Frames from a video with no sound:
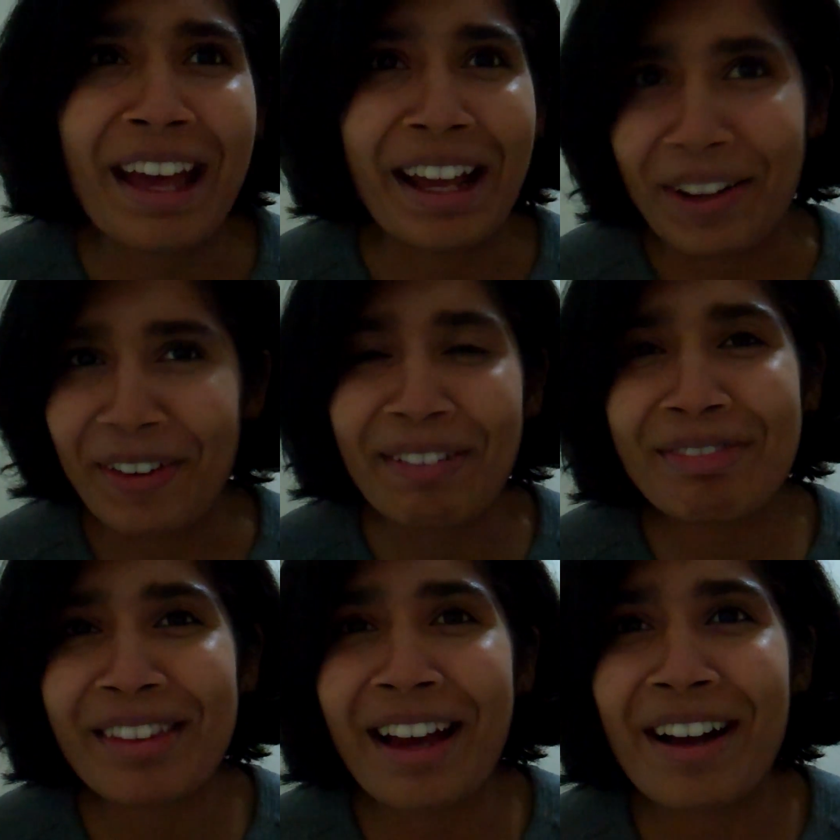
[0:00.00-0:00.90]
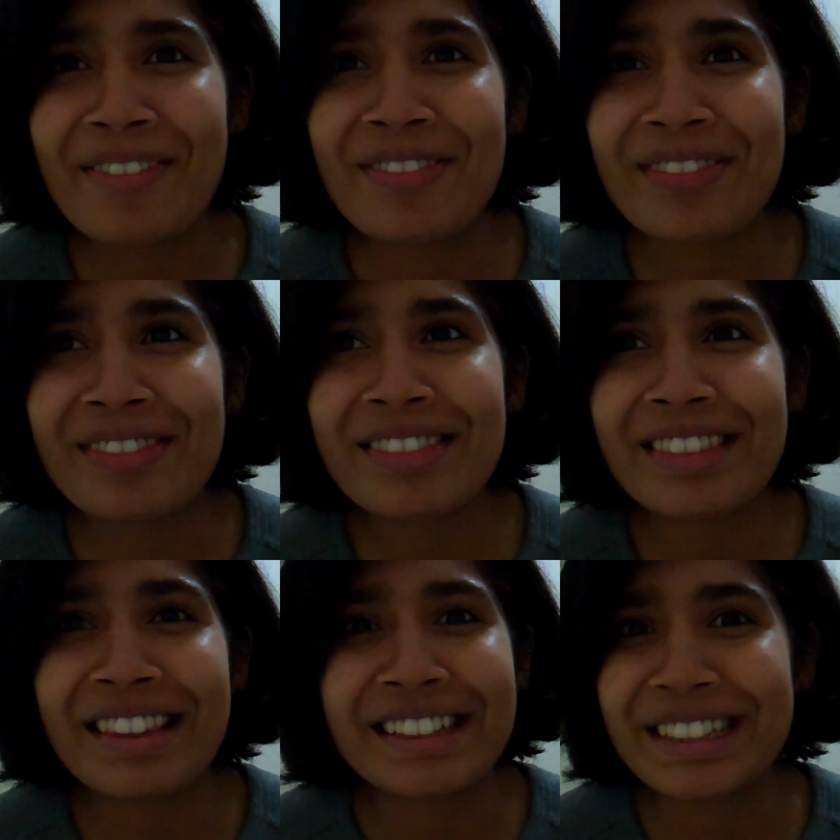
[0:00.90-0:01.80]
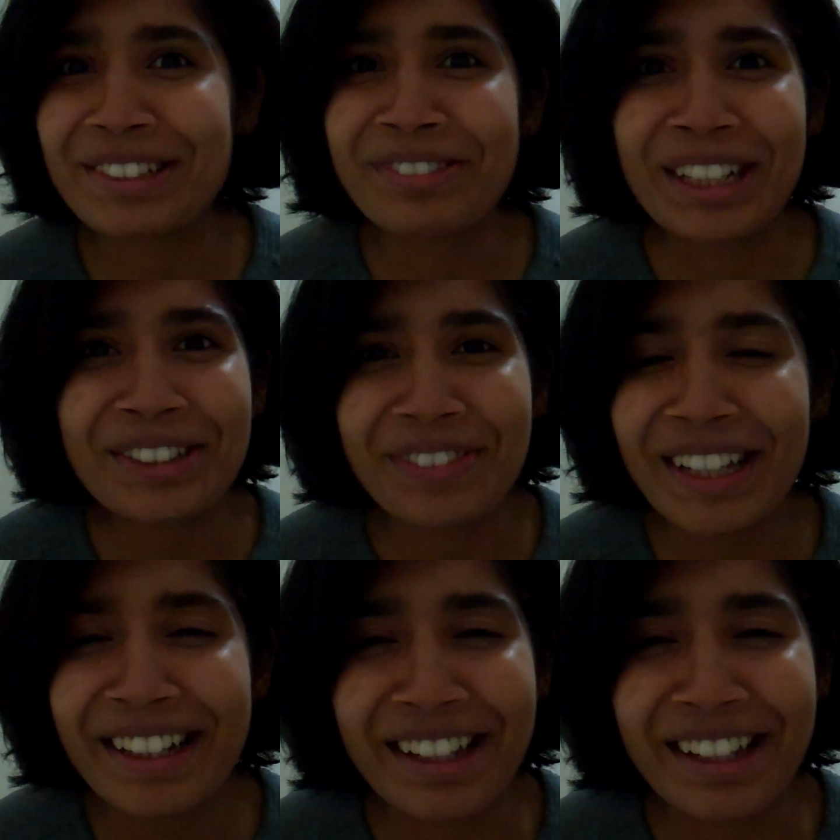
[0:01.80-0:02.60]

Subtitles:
Anyway, this is my spiel,